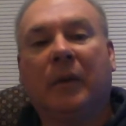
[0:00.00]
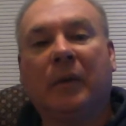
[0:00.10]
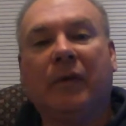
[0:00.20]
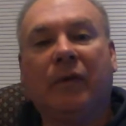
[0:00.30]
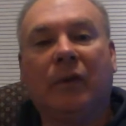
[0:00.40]

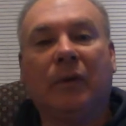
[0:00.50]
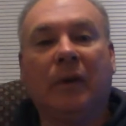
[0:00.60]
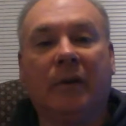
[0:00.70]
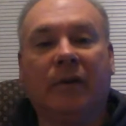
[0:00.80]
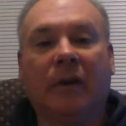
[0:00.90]

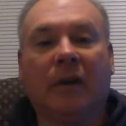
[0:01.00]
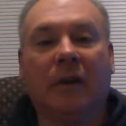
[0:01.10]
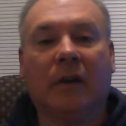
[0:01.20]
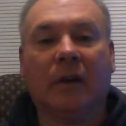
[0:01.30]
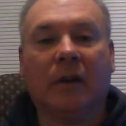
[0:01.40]
review of
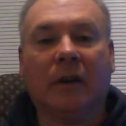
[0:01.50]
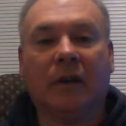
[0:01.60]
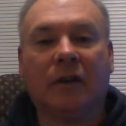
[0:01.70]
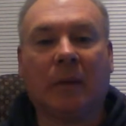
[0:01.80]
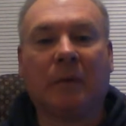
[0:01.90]

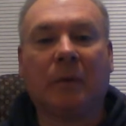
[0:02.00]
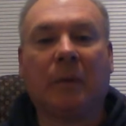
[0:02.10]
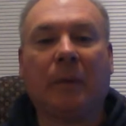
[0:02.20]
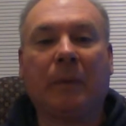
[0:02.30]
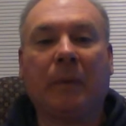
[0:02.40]
our chapters
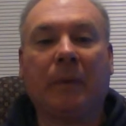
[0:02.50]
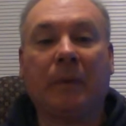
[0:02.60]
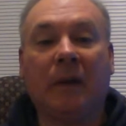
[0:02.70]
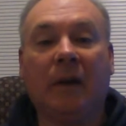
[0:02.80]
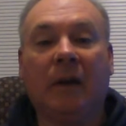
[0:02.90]
1 through
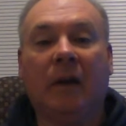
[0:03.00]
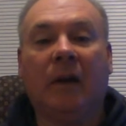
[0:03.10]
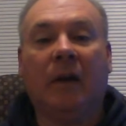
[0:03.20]
3.